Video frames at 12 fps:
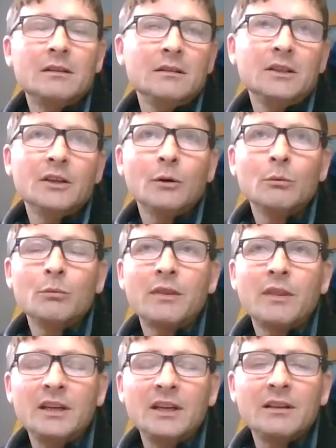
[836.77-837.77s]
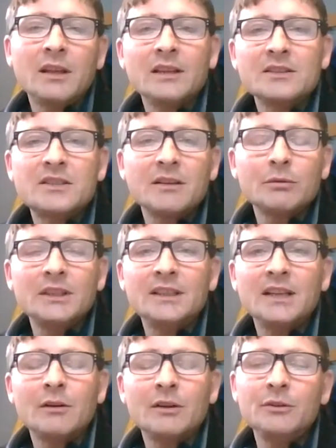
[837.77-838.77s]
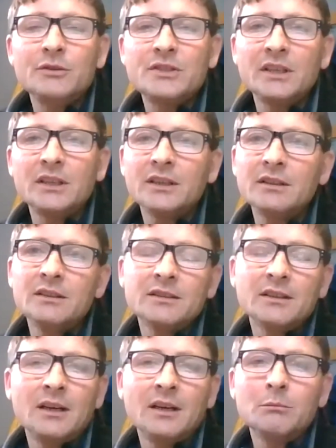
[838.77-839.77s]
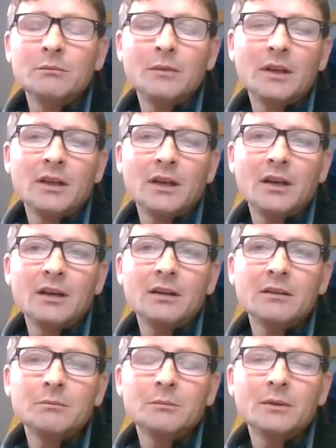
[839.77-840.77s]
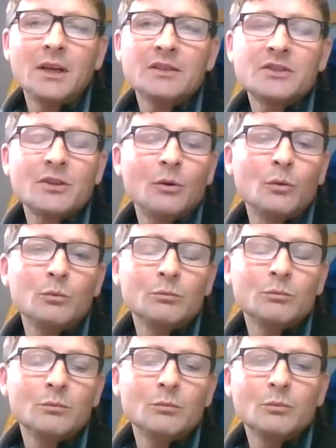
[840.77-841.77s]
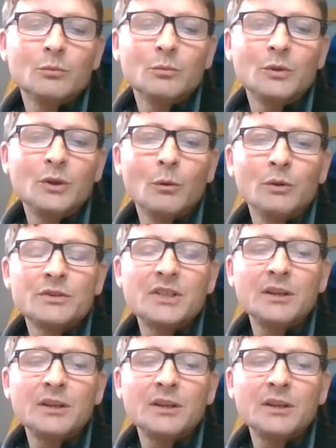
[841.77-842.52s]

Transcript: You know, they did things differently down in New Zealand, and so, you know, we'll see